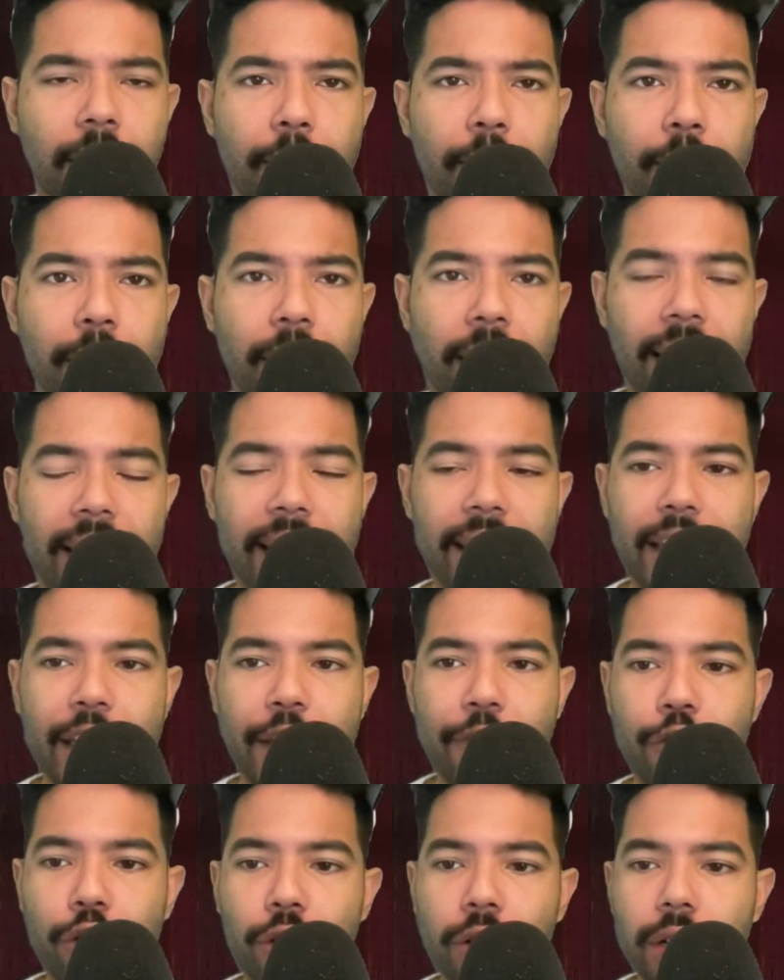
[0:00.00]
But hey,
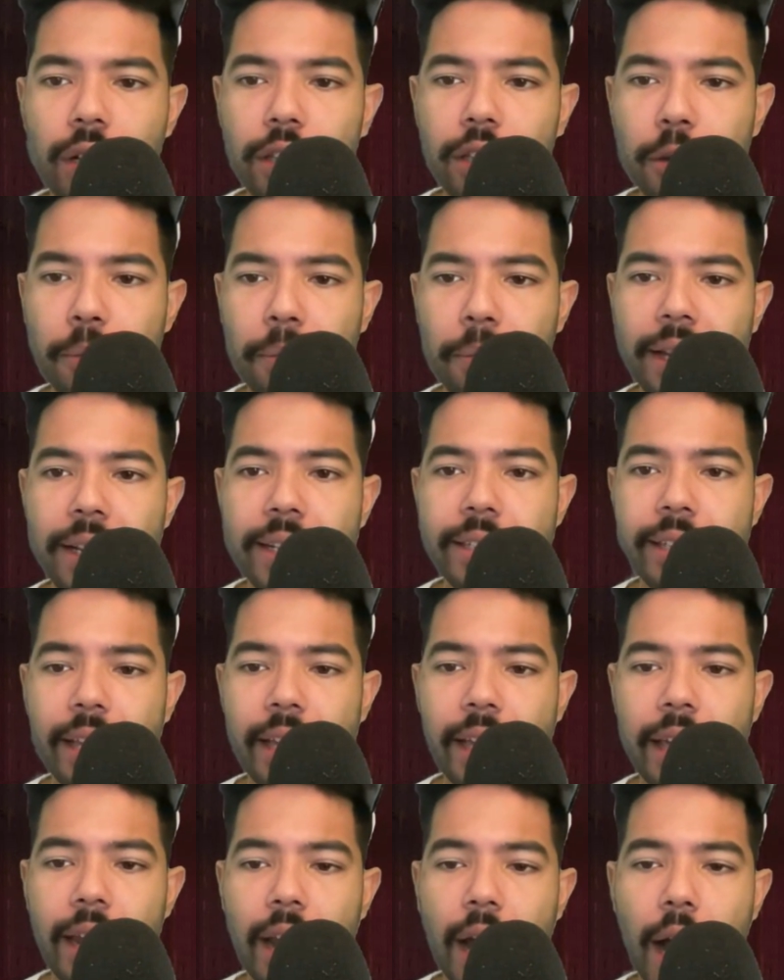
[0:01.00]
if you're looking to place
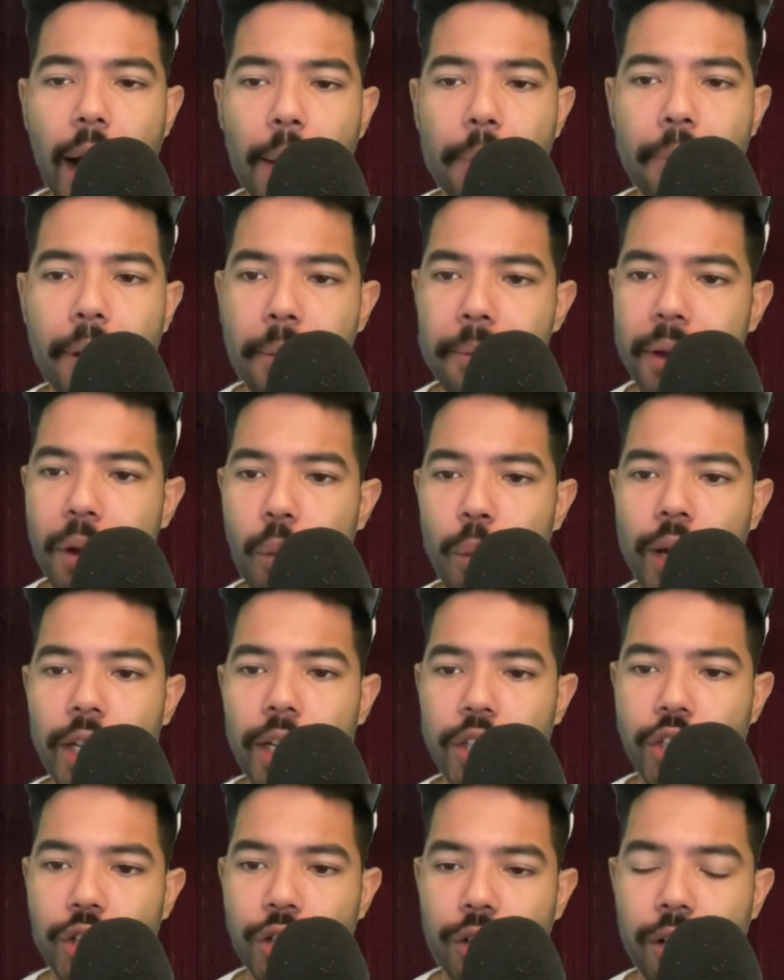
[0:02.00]
an upcoming
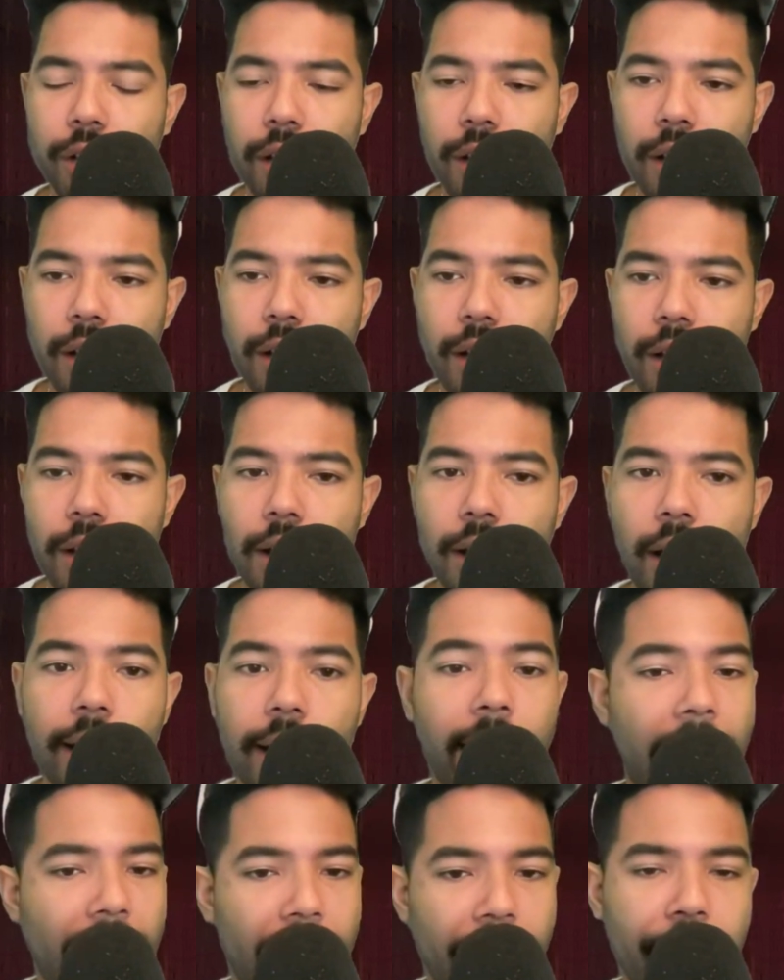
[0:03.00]
wager
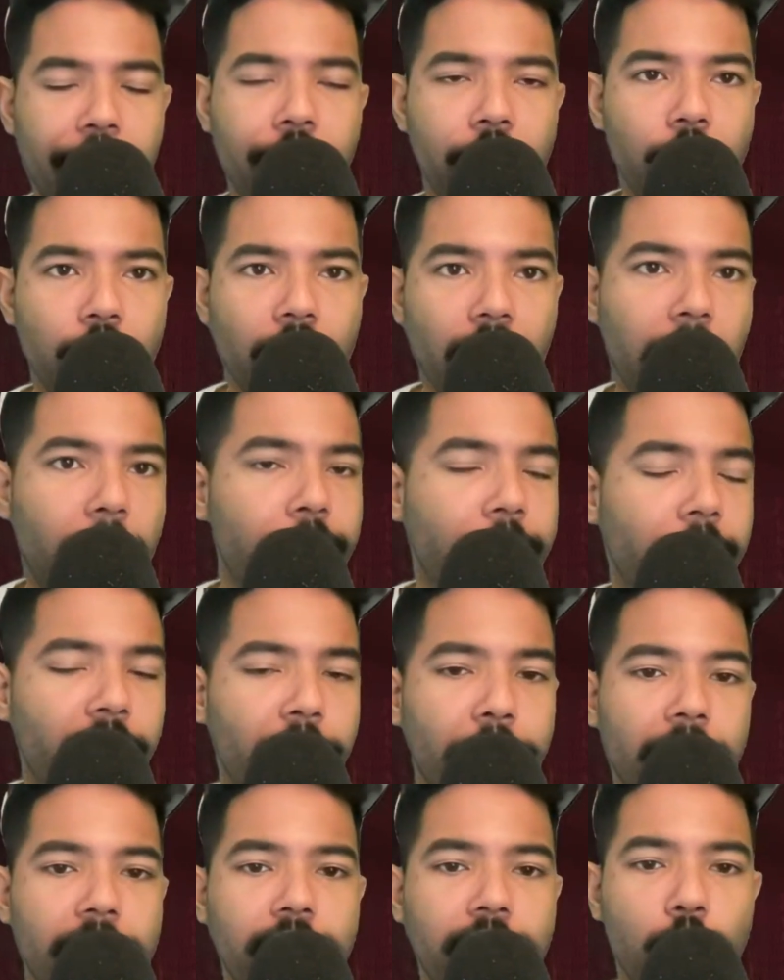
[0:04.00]
on an NFL game, then the
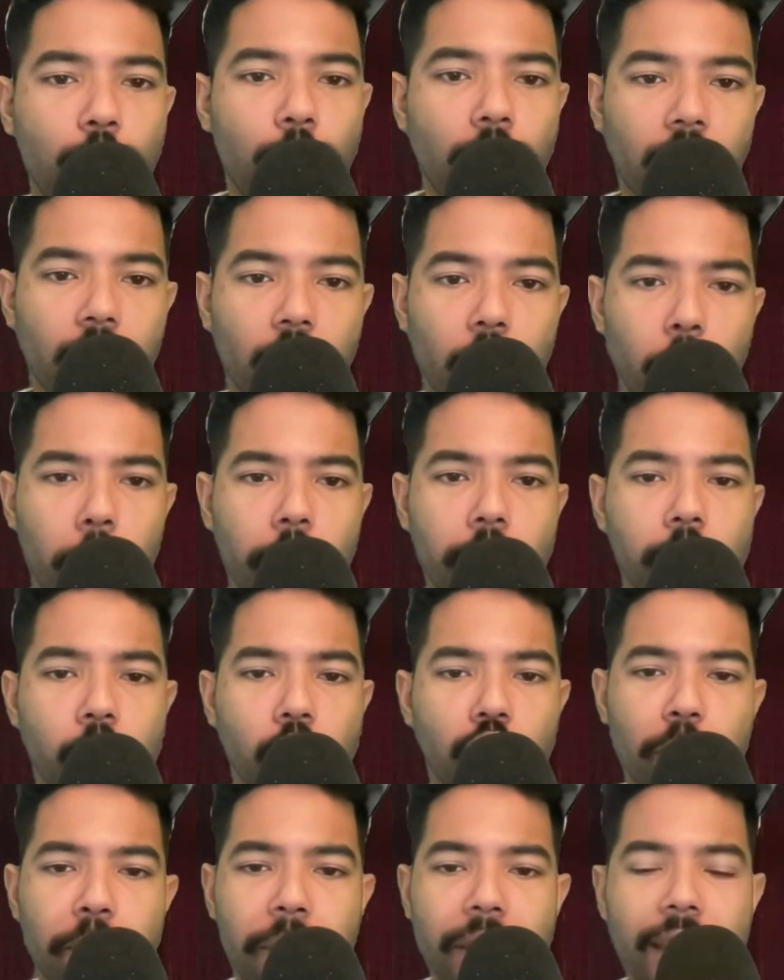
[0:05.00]
place you want to go is
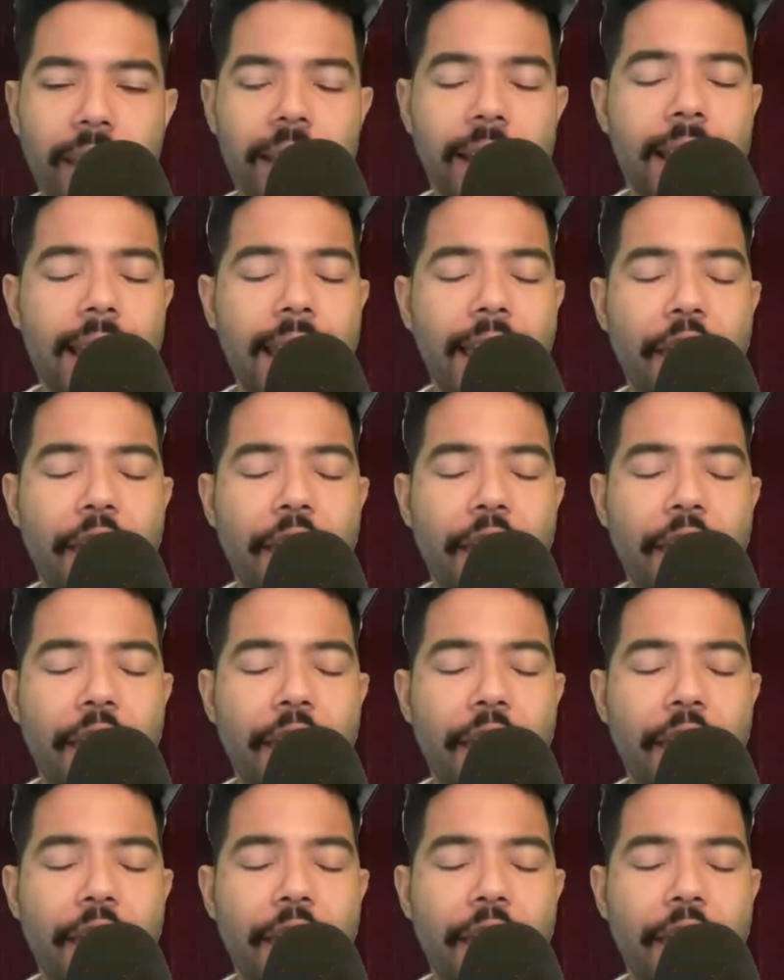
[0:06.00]
going to be